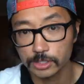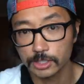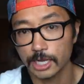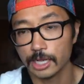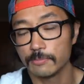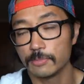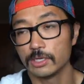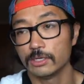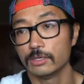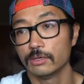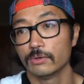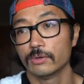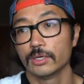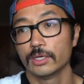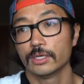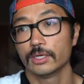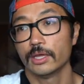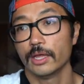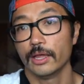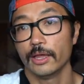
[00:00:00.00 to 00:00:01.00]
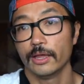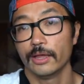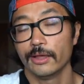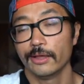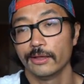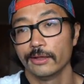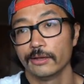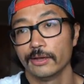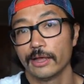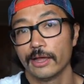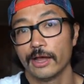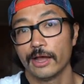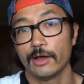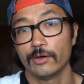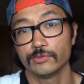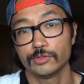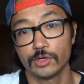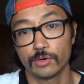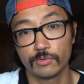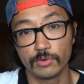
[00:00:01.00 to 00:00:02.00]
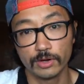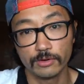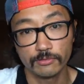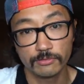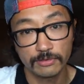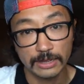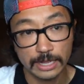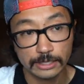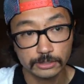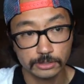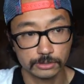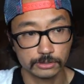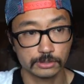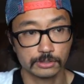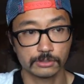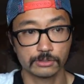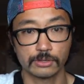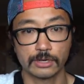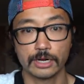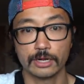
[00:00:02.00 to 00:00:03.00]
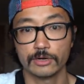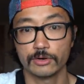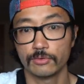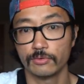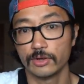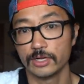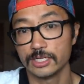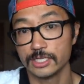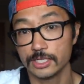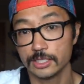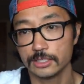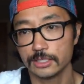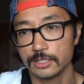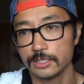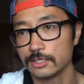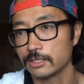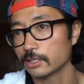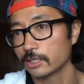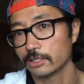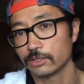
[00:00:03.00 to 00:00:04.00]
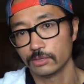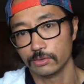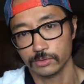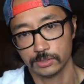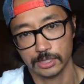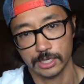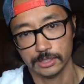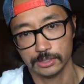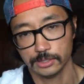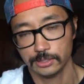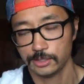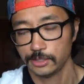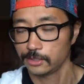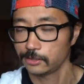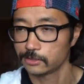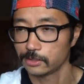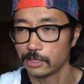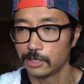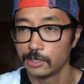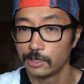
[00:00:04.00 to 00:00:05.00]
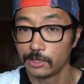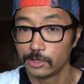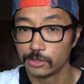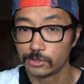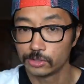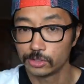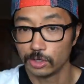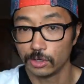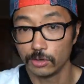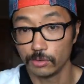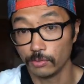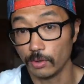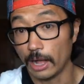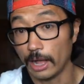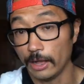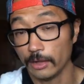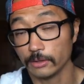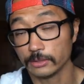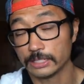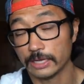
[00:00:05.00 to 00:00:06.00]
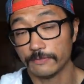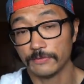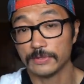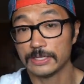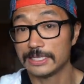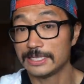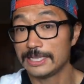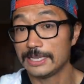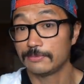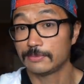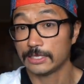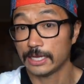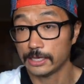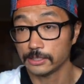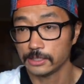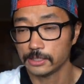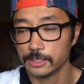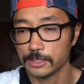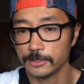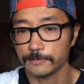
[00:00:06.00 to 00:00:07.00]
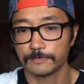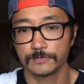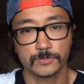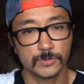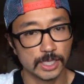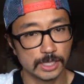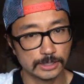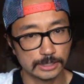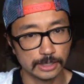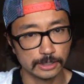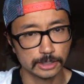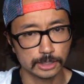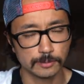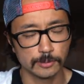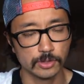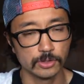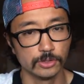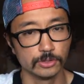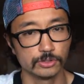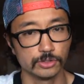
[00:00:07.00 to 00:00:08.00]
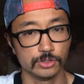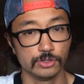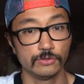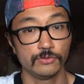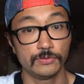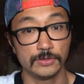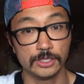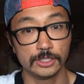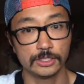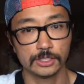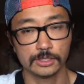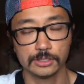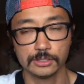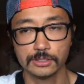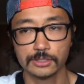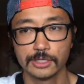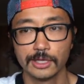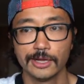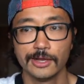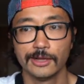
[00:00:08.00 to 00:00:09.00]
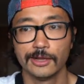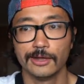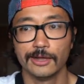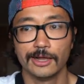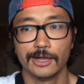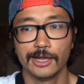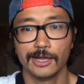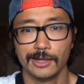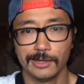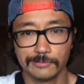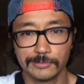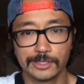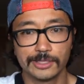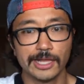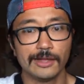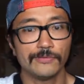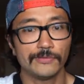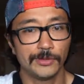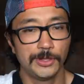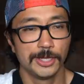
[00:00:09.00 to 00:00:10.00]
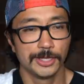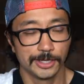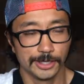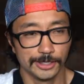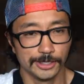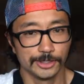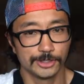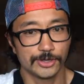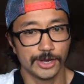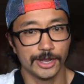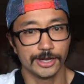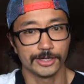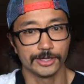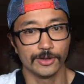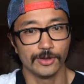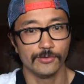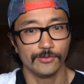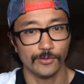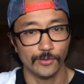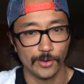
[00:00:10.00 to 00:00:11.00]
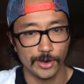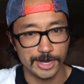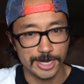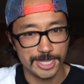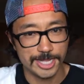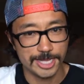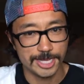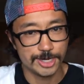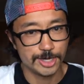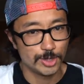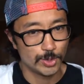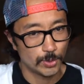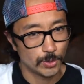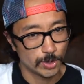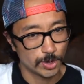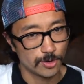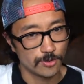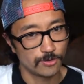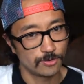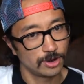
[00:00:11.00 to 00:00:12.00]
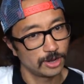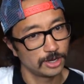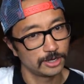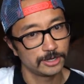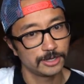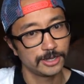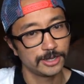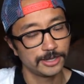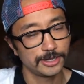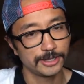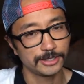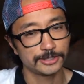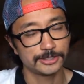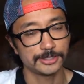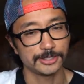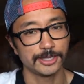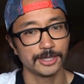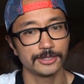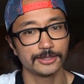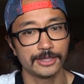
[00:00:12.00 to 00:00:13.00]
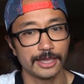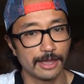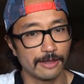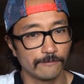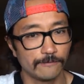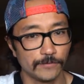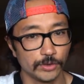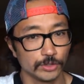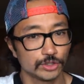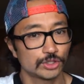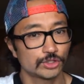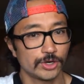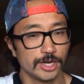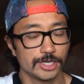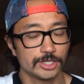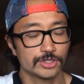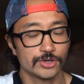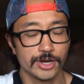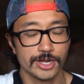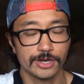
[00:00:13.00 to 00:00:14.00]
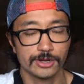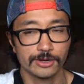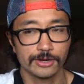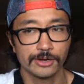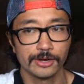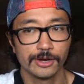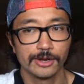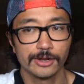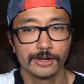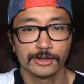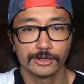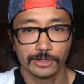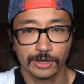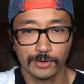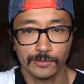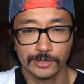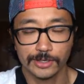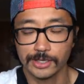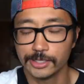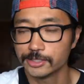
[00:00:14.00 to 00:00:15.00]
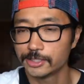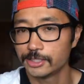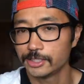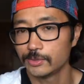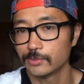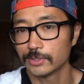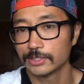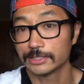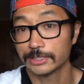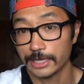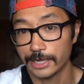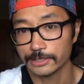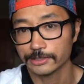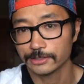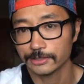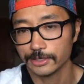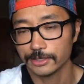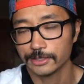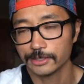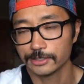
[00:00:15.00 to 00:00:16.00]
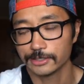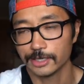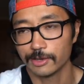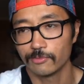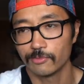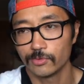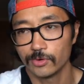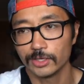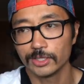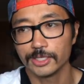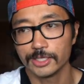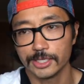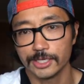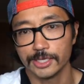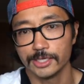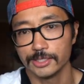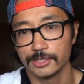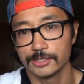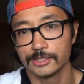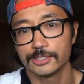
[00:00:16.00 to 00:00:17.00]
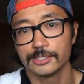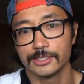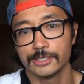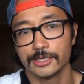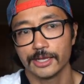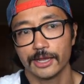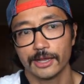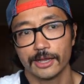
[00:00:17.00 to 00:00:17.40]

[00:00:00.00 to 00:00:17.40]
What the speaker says: should I be doing, and how to run faster or how to run easy, like those kinds of things. So I'll definitely keep testing it, test out some of those new features. I'm definitely going to try to go for an indoor run in it to get that foot strike trainer going and see what that's like, because I'm really keen to see